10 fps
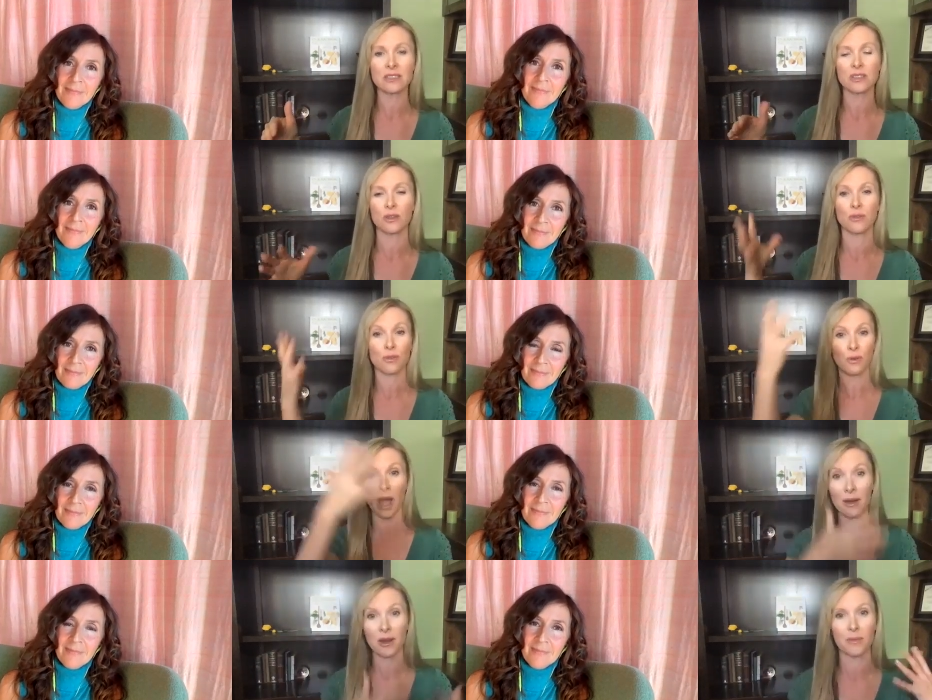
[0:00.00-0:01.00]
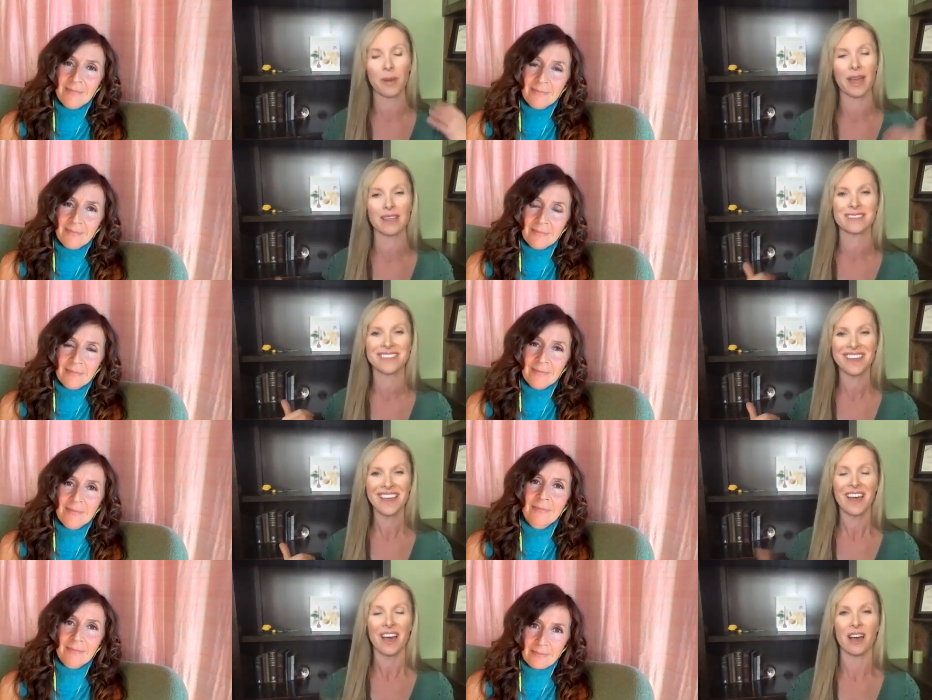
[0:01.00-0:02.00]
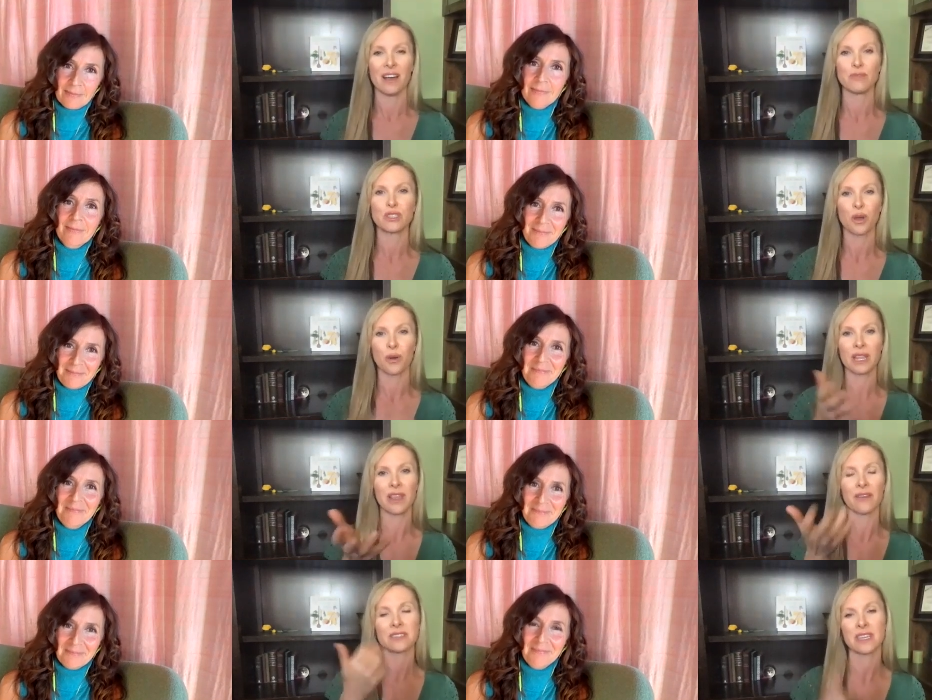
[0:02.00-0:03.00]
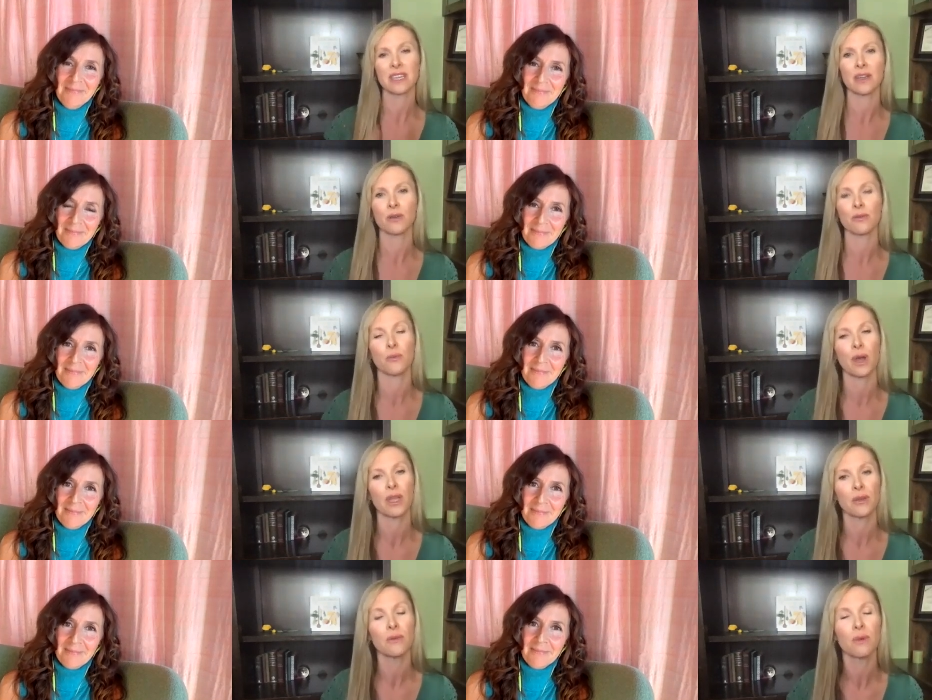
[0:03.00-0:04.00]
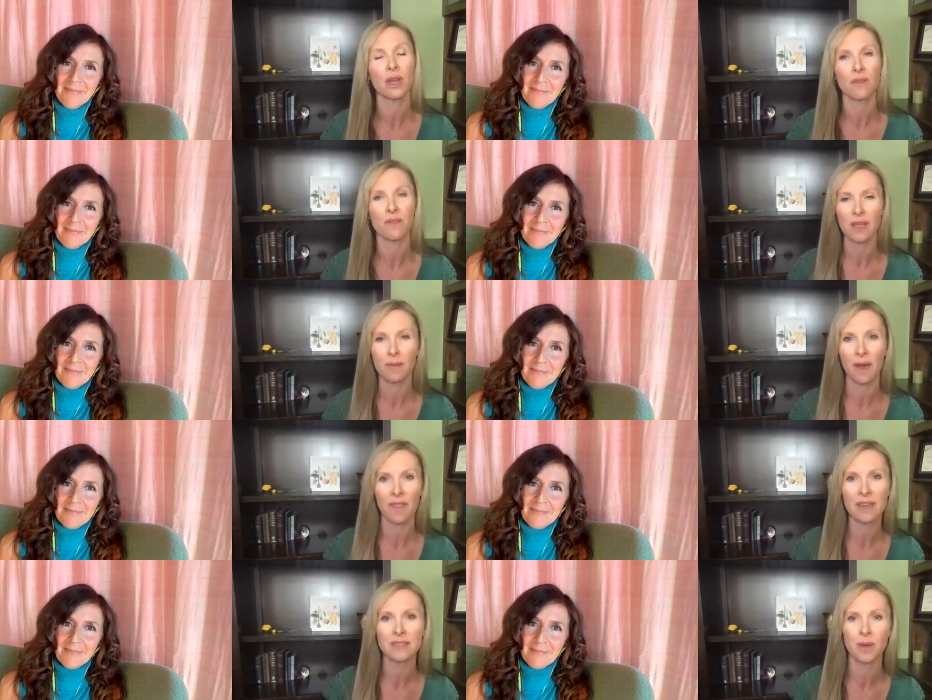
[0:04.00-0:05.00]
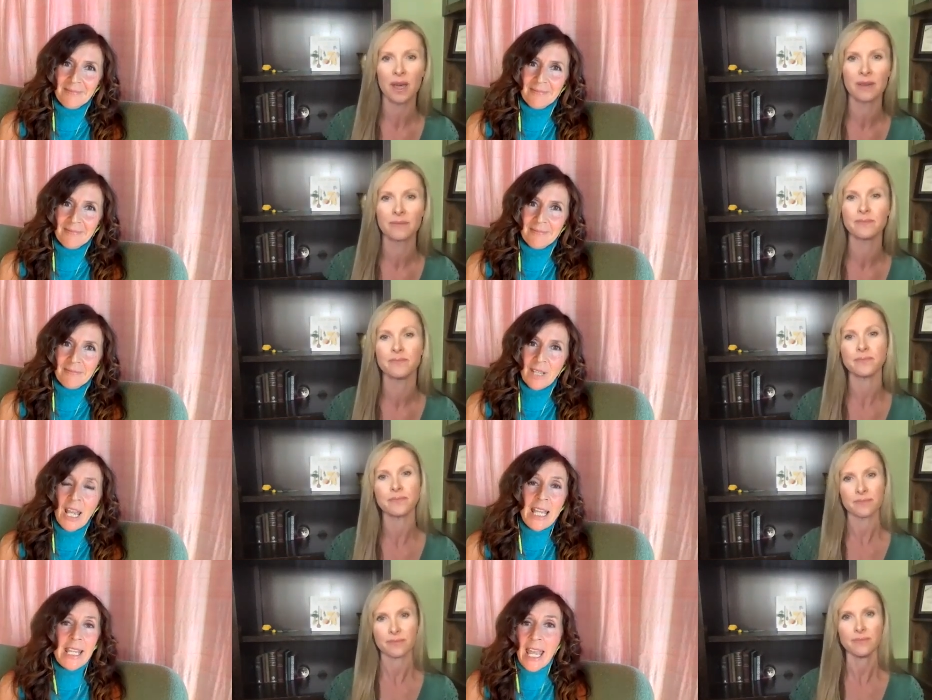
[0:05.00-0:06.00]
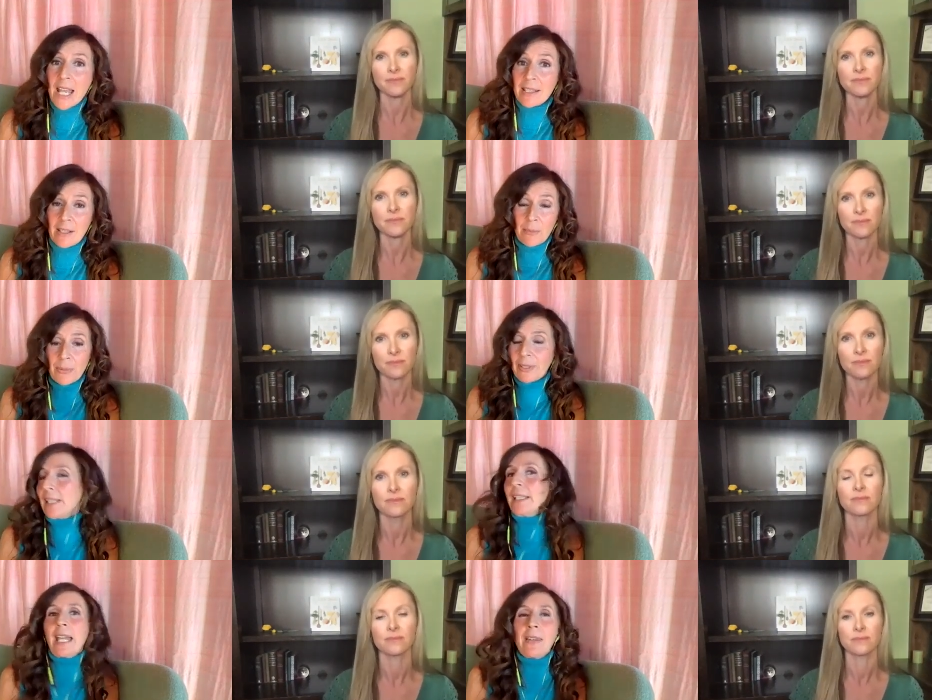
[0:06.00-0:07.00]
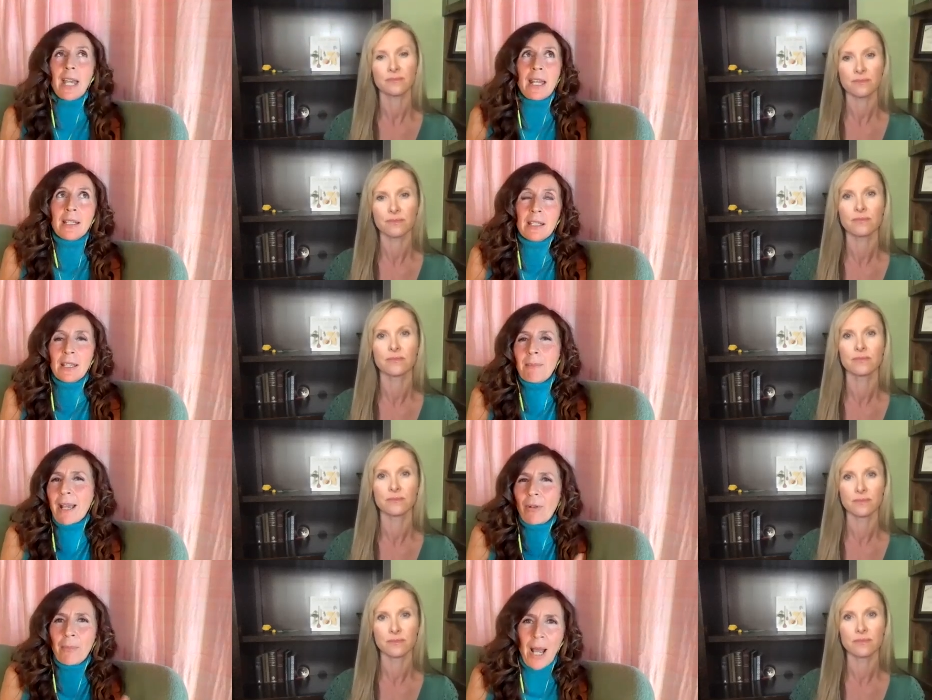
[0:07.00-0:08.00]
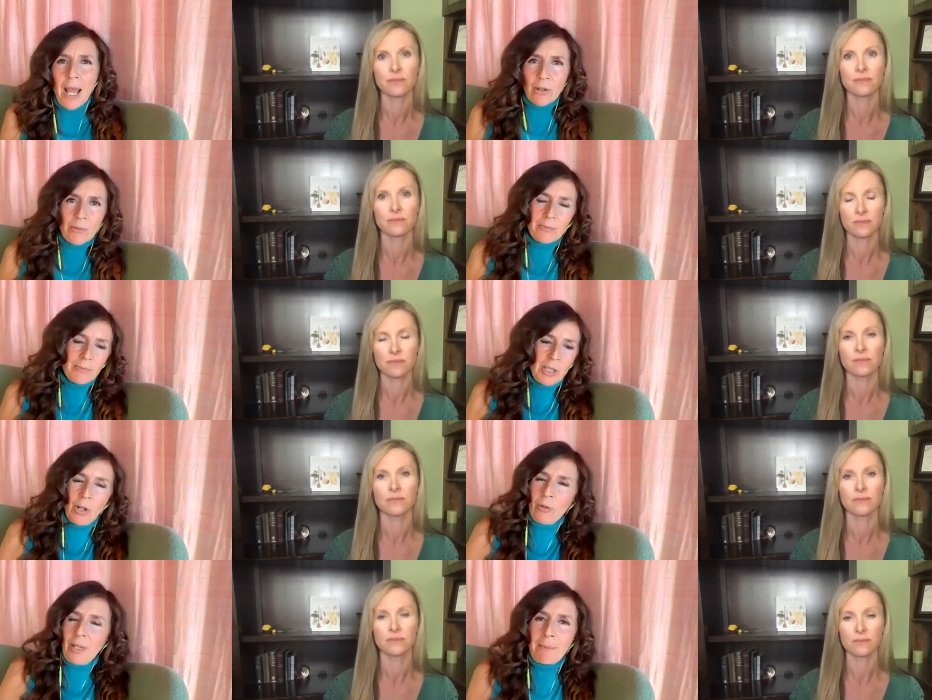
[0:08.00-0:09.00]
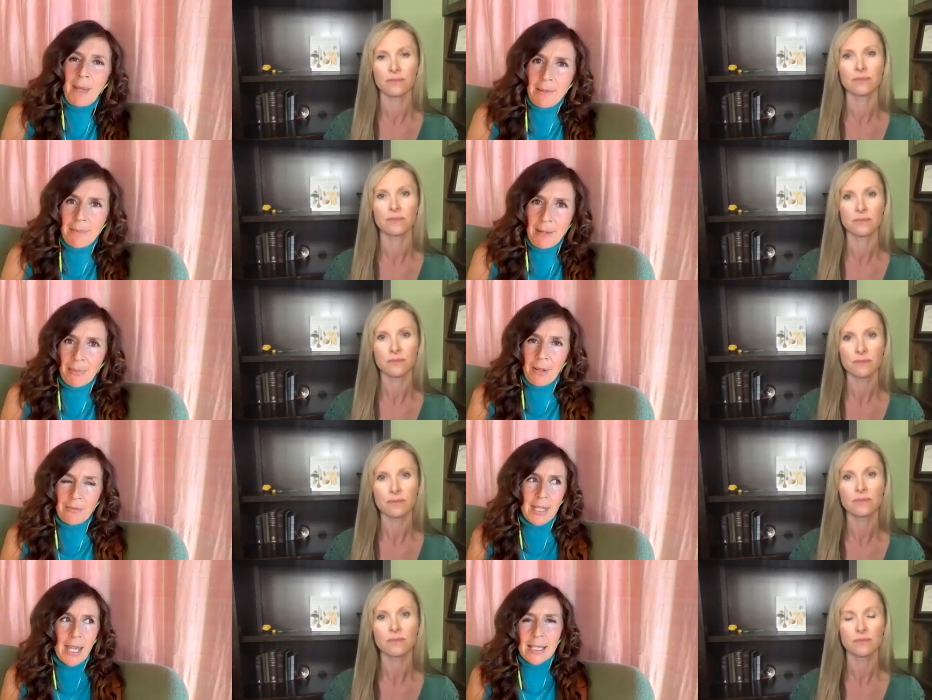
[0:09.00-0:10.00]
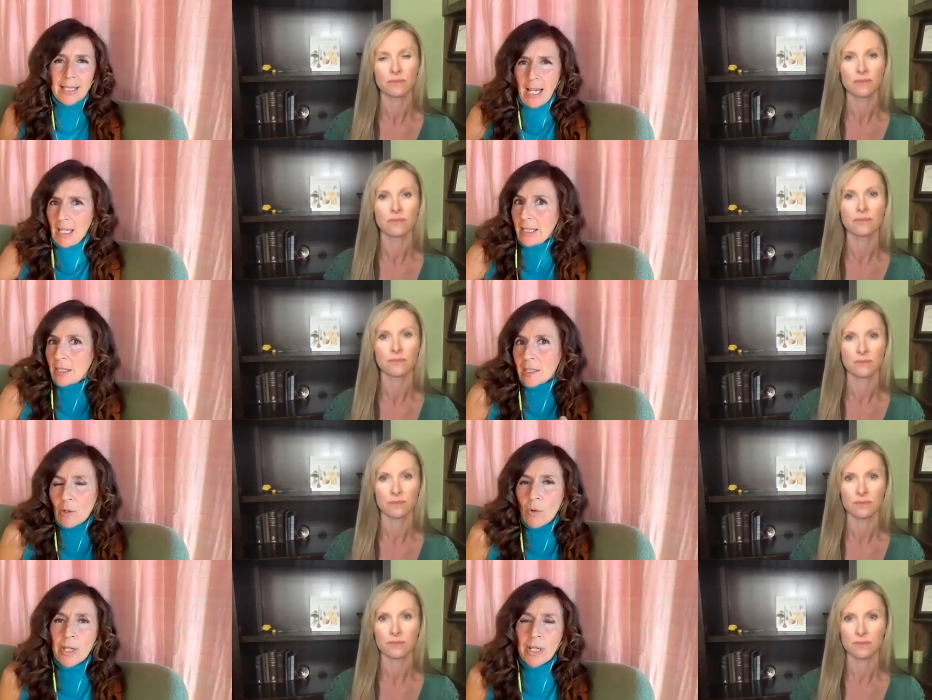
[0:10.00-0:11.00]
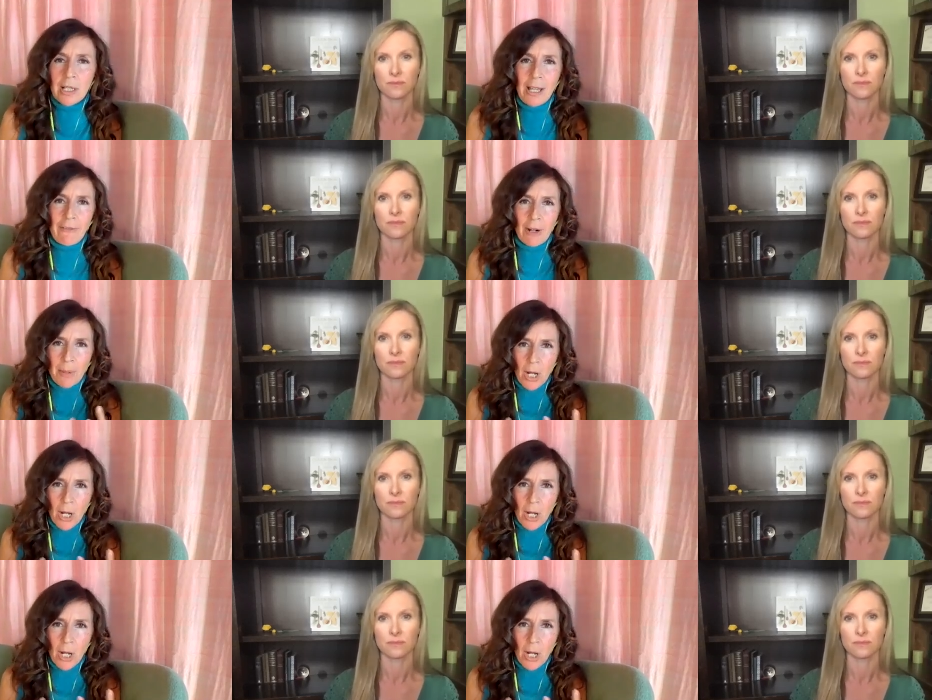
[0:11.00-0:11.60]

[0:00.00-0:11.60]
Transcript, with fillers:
Speaker 1: into throughout our bodies. Um, so I'd love to hear what you what you think about that as well.
Speaker 2: Yes, completely. And and the microbiome, you know, like many people have said, it's kind of like the soil of our